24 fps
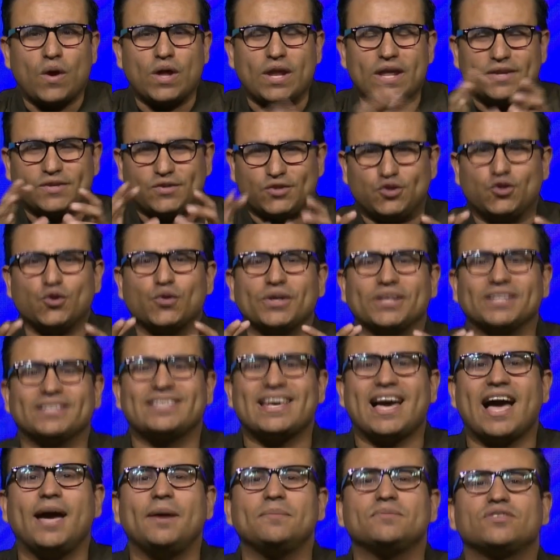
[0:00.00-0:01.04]
it is during
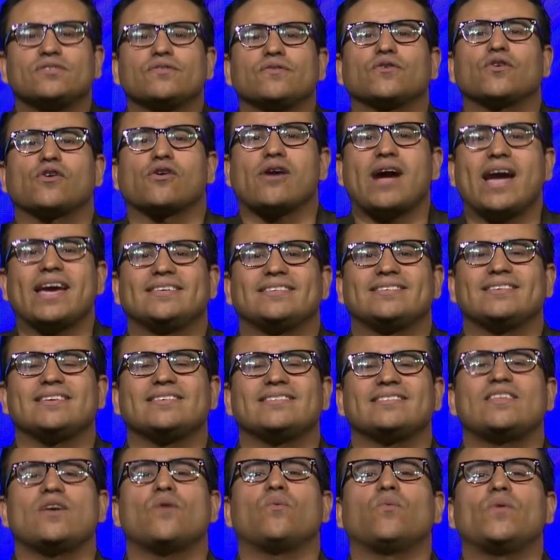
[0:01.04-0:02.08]
times of
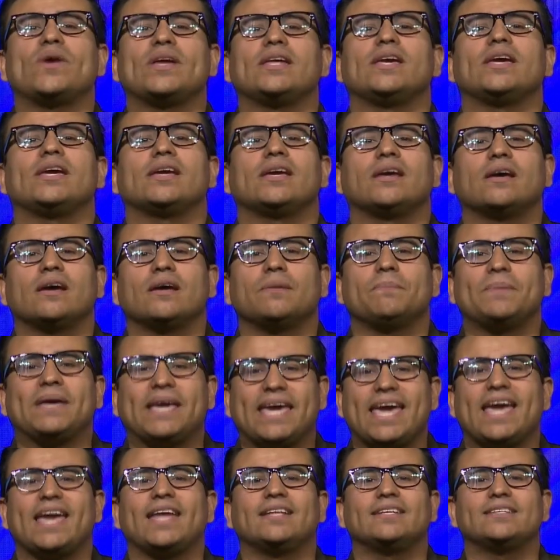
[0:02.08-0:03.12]
crisis that we
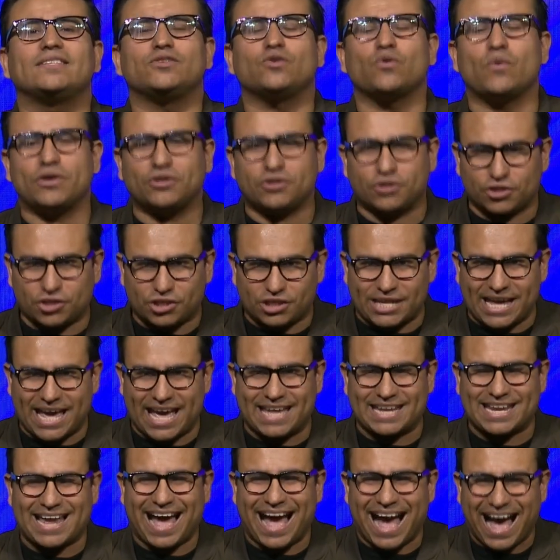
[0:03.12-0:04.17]
begin to
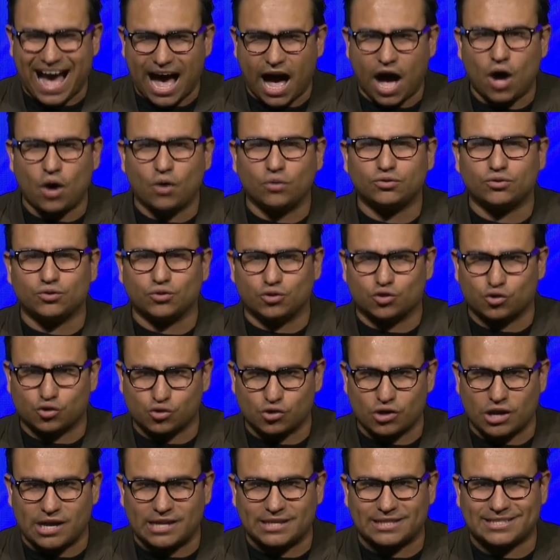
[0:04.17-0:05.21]
understand how to
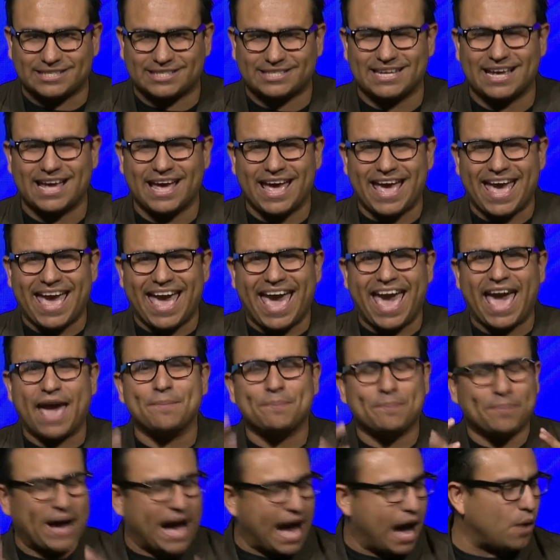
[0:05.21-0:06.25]
trust
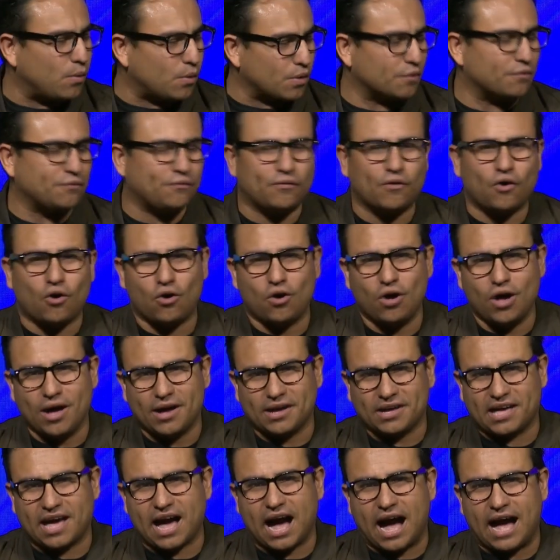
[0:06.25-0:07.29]
a powerful
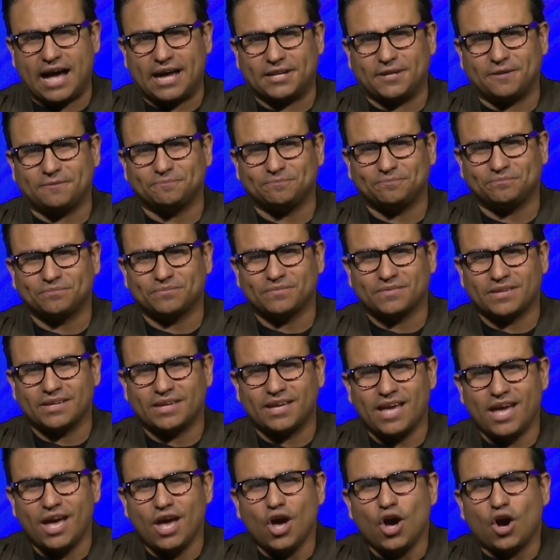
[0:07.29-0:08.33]
God.
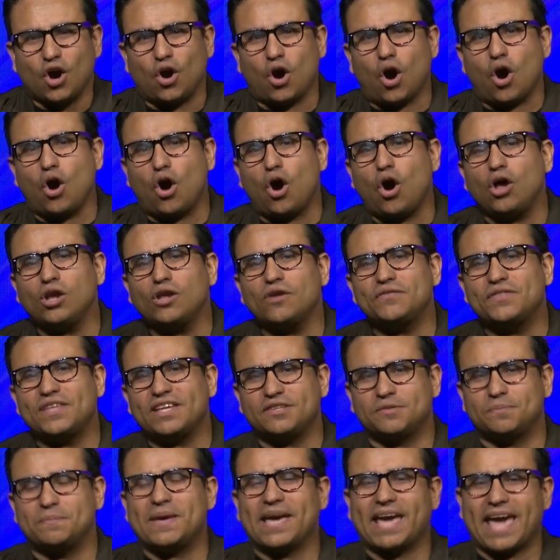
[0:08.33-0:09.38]
All of
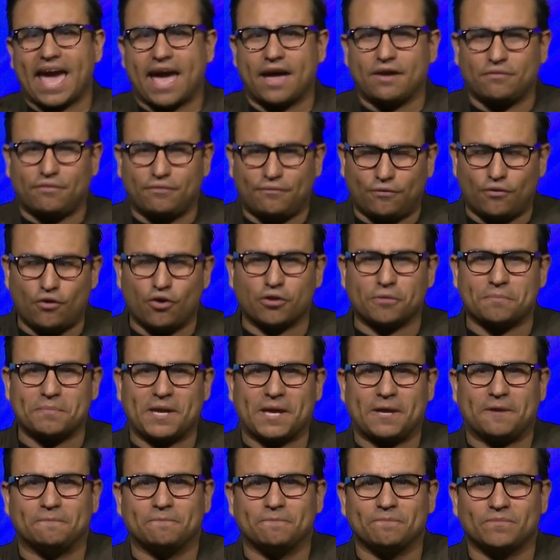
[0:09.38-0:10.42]
this began for
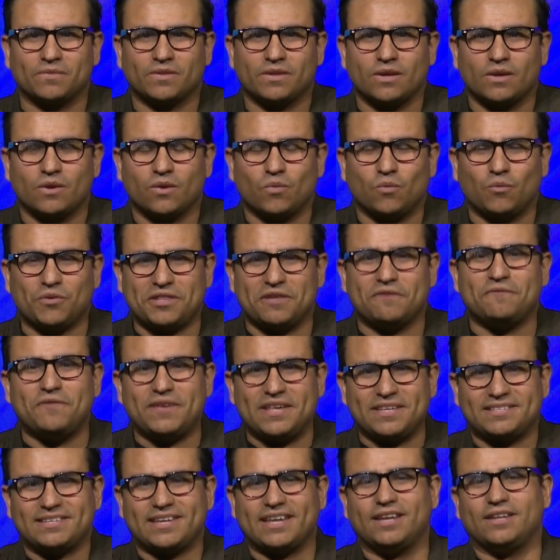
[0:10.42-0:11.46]
me with a
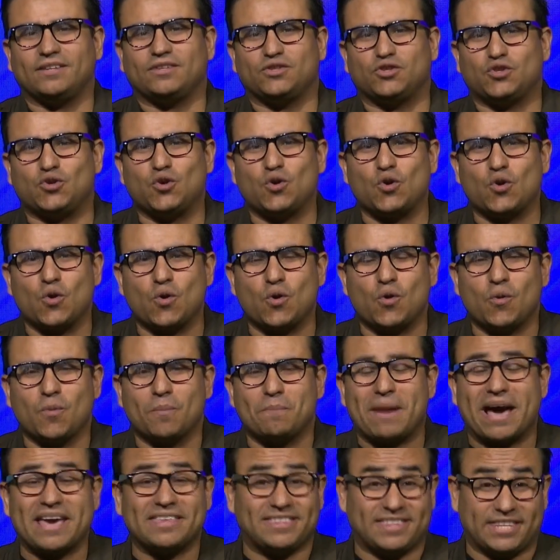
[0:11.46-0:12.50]
visit to
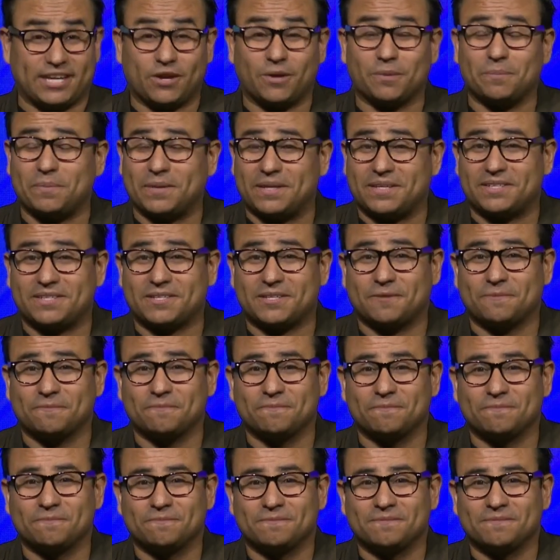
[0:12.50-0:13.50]
my therapist.